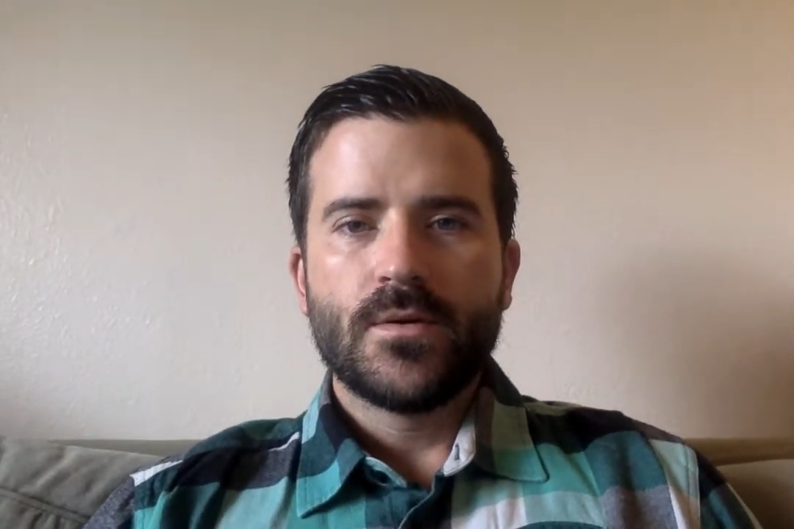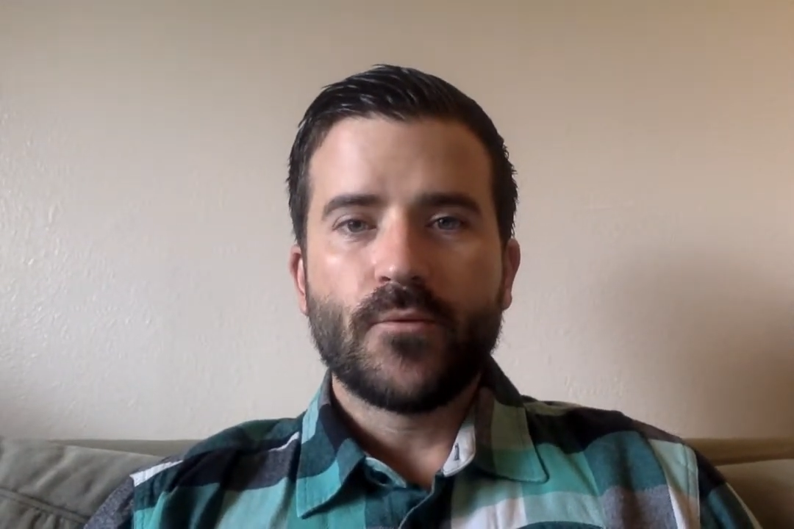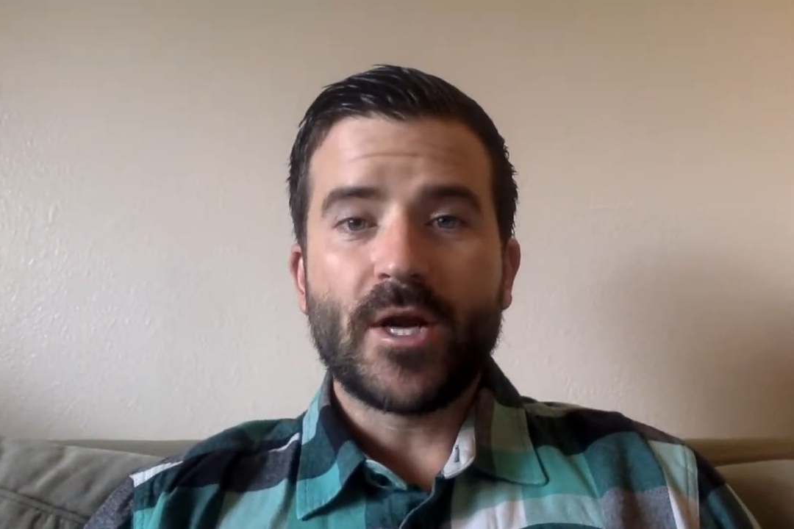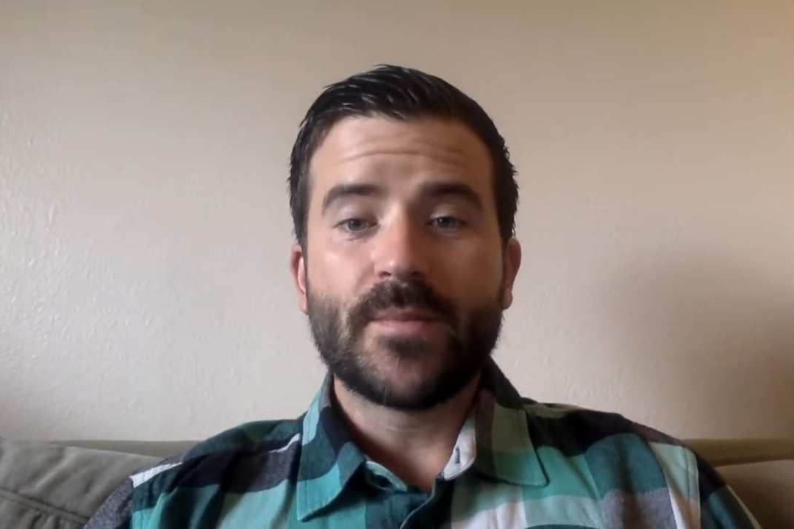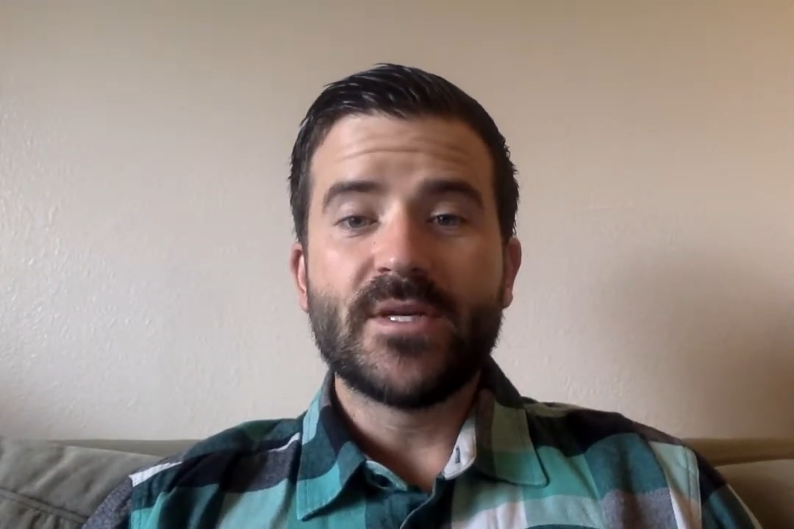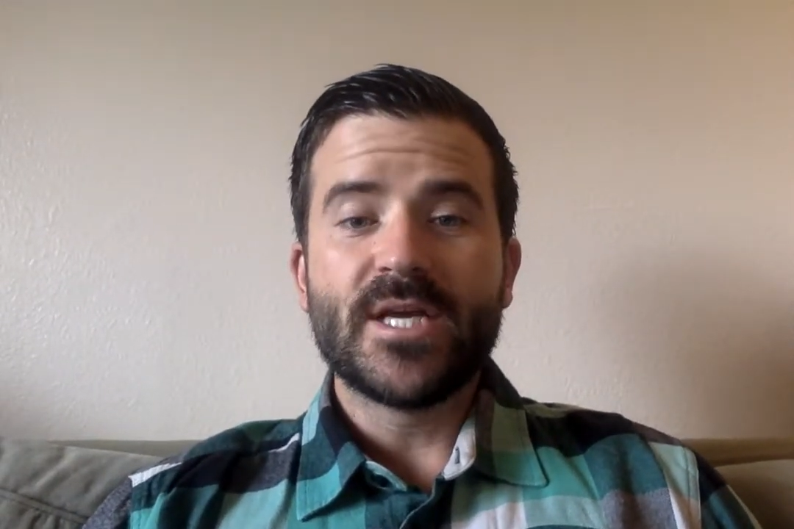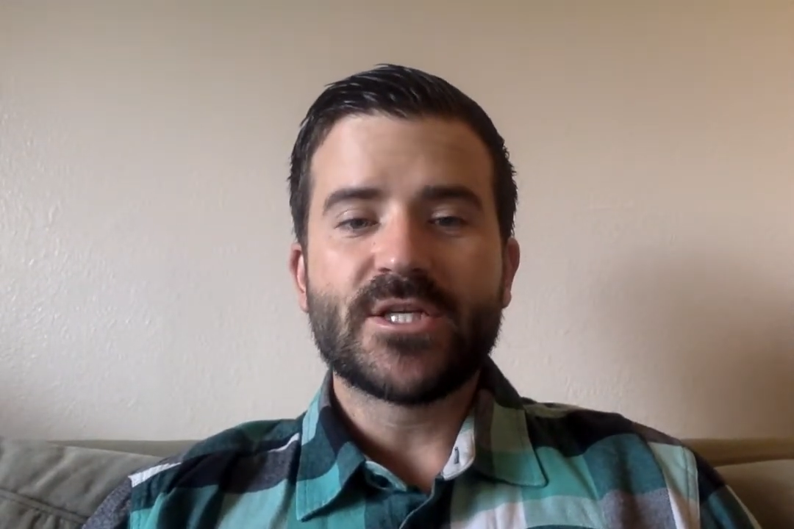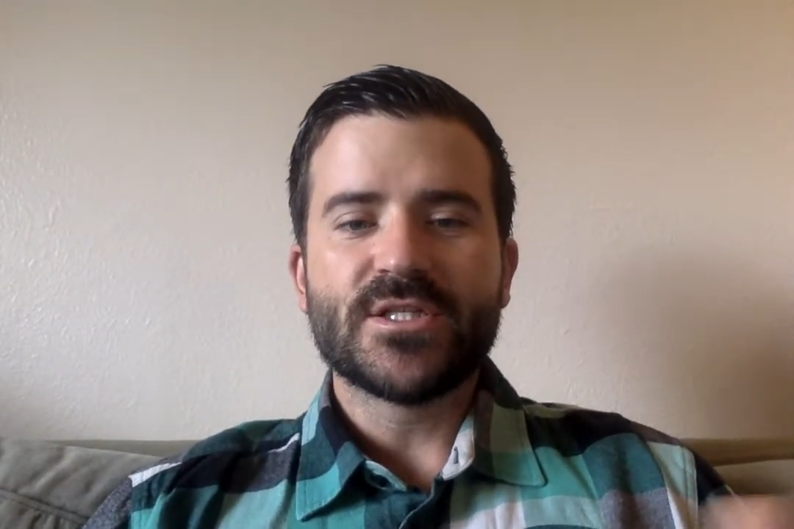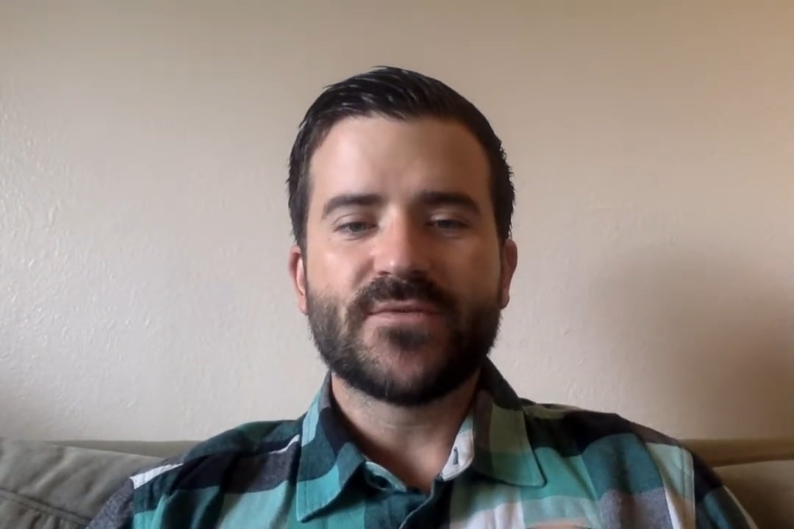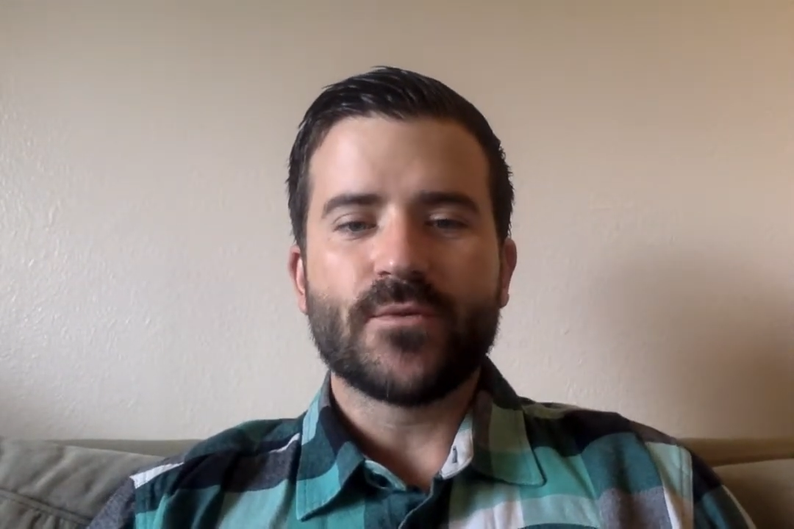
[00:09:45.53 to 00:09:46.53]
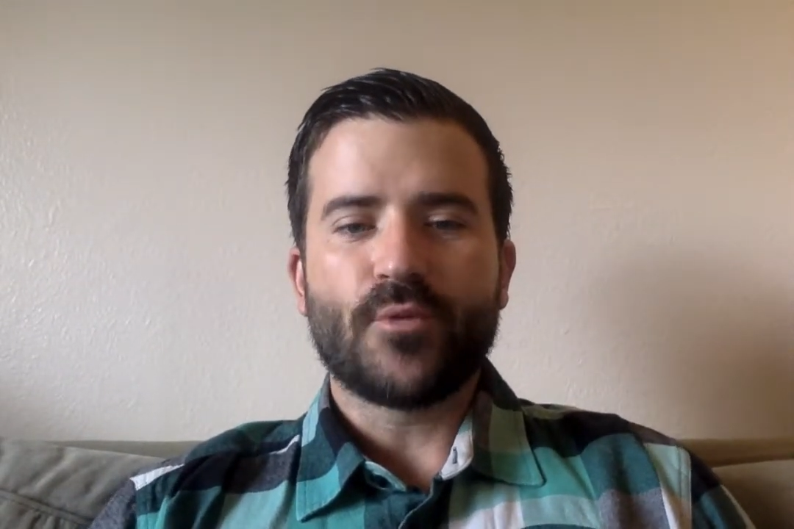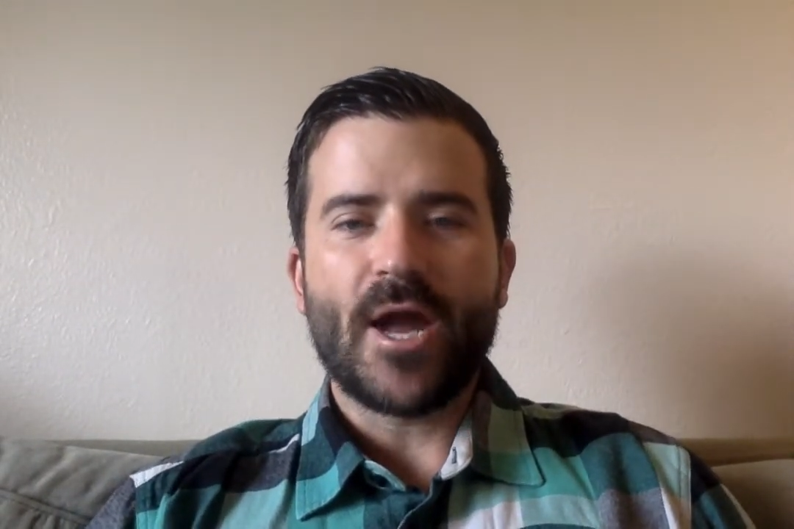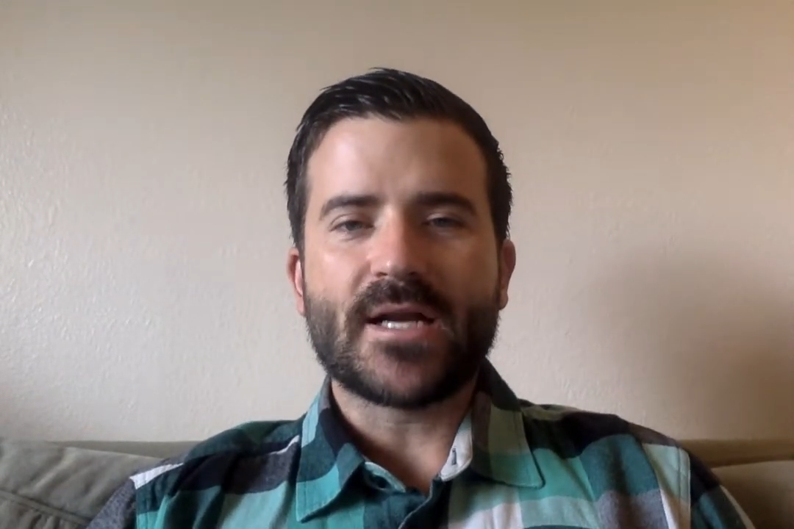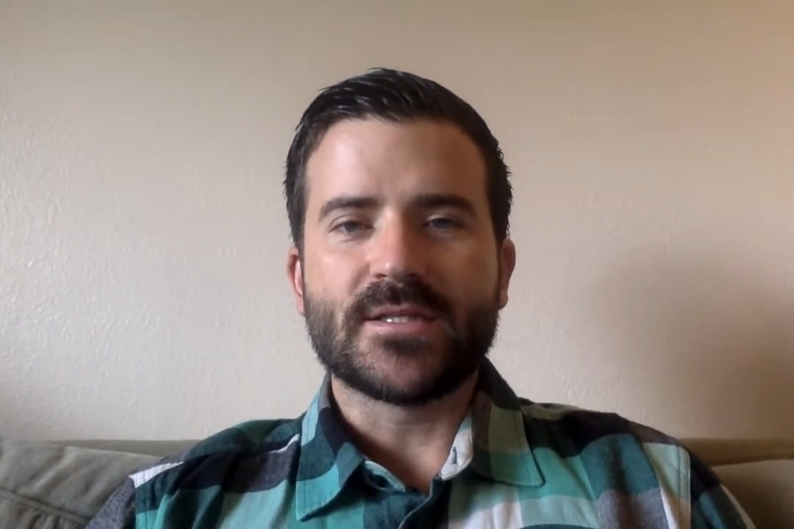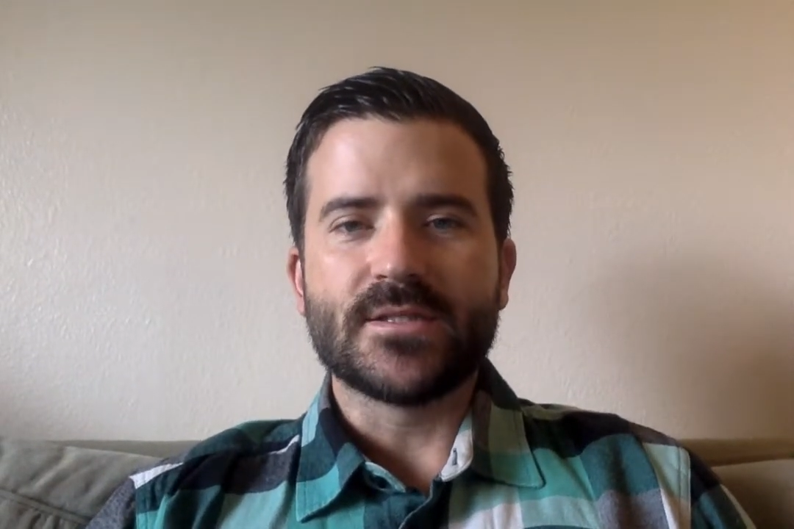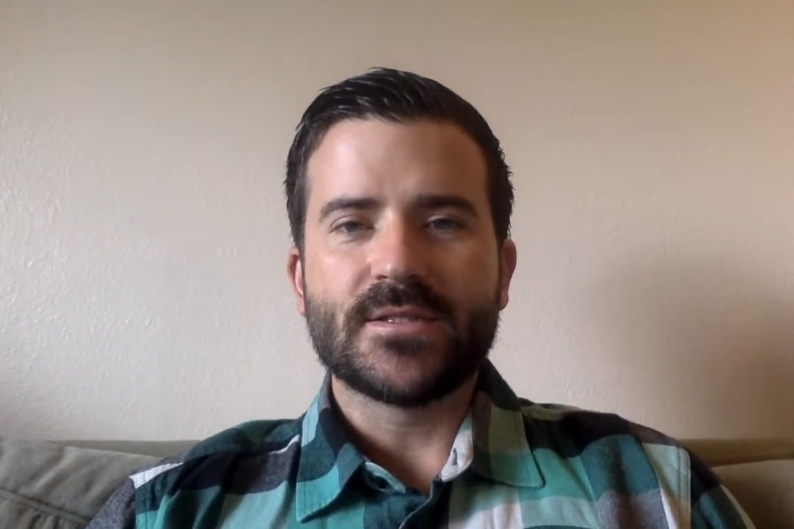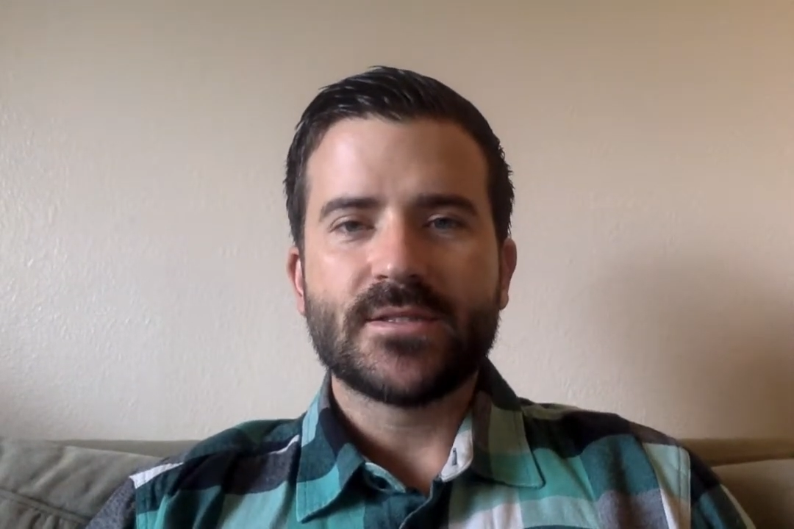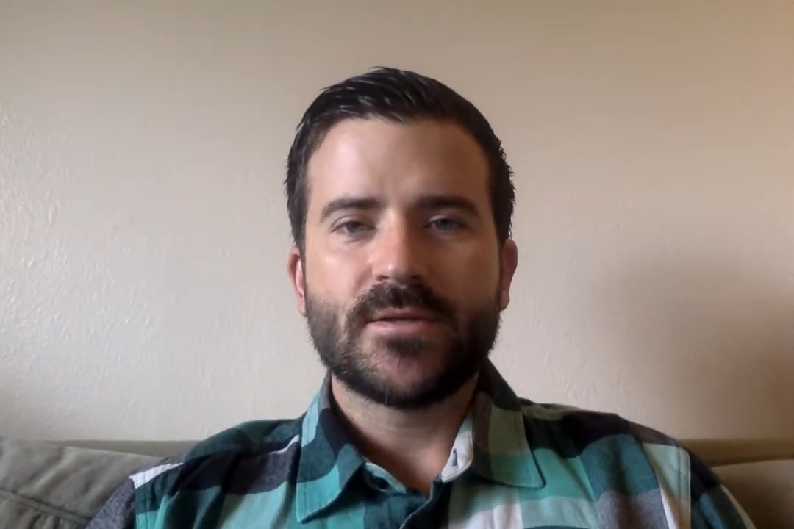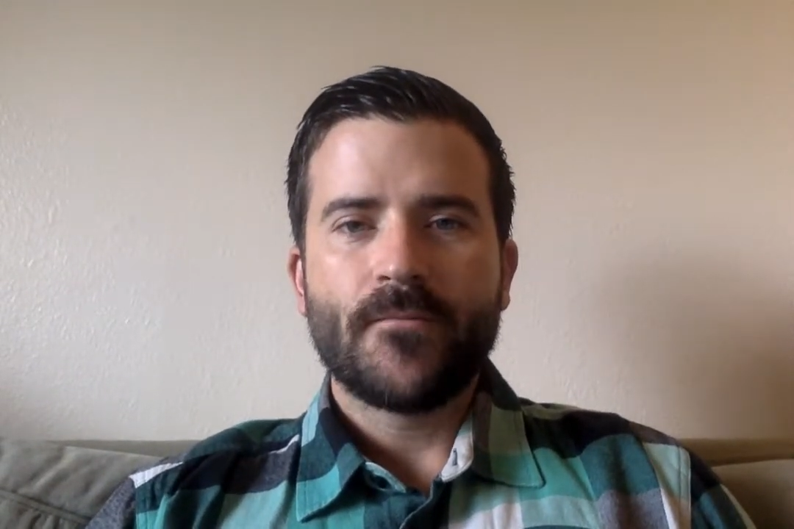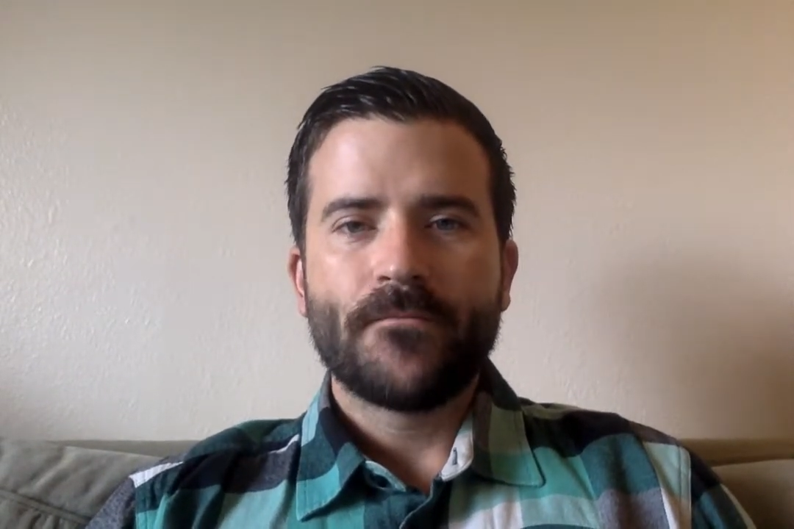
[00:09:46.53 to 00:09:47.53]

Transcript: Recommendations for practice.